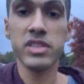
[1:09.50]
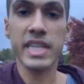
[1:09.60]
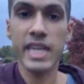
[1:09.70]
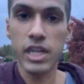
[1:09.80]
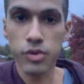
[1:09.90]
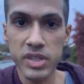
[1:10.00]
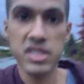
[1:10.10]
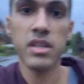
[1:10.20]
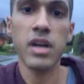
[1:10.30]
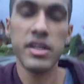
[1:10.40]
as like
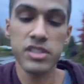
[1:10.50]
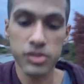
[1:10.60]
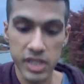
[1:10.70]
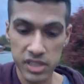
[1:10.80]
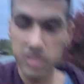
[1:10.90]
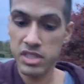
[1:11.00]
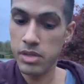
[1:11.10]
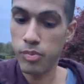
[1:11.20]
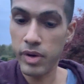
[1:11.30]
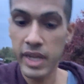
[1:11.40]
increasing the concentrations in
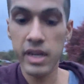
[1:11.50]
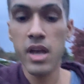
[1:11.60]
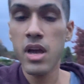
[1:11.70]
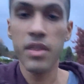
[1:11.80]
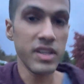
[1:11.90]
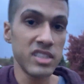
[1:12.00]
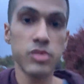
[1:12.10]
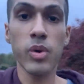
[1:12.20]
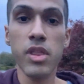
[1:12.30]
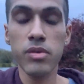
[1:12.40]
your brain. This is
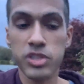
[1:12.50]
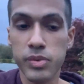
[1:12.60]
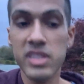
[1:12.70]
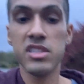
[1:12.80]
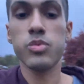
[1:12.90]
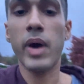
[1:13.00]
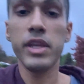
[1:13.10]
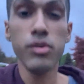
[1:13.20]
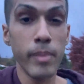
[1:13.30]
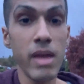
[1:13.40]
one of those reasons why
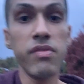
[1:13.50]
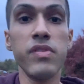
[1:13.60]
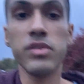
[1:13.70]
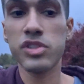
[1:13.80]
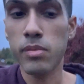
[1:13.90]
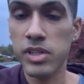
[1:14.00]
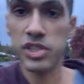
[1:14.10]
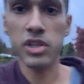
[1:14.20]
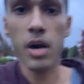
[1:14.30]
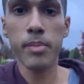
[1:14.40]
you may feel so much
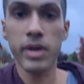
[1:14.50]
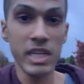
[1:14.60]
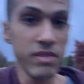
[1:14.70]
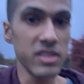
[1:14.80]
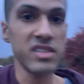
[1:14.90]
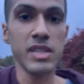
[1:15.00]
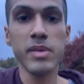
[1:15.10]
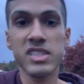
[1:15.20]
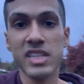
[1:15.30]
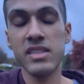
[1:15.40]
sharper and even to some
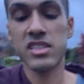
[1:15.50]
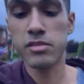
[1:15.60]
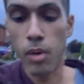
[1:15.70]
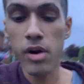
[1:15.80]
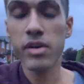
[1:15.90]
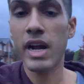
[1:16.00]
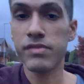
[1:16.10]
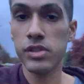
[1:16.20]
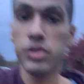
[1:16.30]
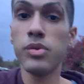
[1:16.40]
extent smarter
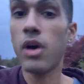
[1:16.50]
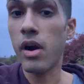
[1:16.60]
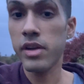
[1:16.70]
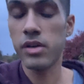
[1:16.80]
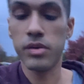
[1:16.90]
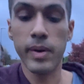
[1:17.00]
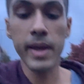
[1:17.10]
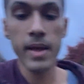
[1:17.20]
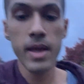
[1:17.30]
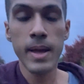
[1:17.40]
after you do cardio,
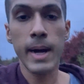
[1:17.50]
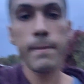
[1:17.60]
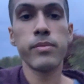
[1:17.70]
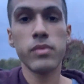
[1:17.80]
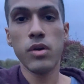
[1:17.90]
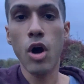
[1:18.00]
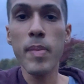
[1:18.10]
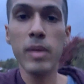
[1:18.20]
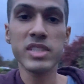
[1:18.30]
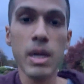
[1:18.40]
right?
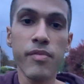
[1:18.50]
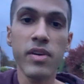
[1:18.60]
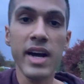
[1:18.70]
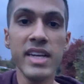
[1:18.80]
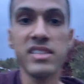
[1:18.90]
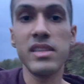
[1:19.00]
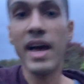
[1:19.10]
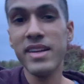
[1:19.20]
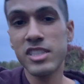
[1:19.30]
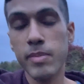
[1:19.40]
Hope that was helpful, guys.
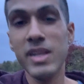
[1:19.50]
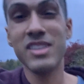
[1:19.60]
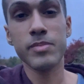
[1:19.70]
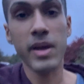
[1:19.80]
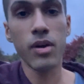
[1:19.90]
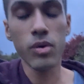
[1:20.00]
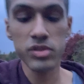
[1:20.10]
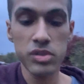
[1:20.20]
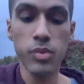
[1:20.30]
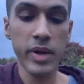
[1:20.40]
Lion's Mane is my
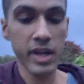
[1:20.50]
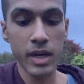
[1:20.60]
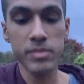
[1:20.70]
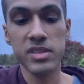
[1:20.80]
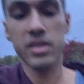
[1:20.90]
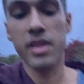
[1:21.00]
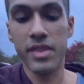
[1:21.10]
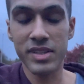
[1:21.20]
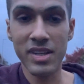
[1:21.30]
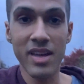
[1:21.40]
go-to when it comes to
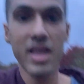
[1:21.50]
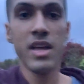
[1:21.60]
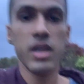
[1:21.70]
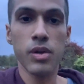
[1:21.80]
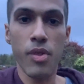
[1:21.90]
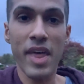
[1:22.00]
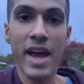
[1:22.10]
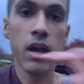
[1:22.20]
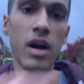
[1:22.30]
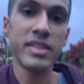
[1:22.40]

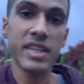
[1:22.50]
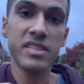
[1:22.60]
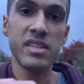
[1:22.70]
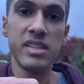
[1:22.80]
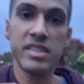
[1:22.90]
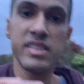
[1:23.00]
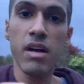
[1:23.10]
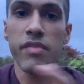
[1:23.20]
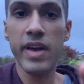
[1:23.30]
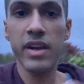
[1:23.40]
that context in
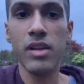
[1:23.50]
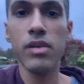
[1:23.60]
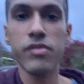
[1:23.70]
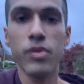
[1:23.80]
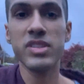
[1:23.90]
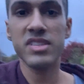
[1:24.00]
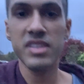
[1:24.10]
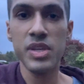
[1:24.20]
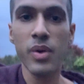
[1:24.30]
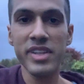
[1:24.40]
itself, and I'll look forward to
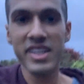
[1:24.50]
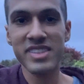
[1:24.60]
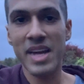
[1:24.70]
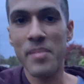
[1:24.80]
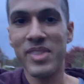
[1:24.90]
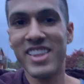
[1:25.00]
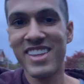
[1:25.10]
seeing you all next time.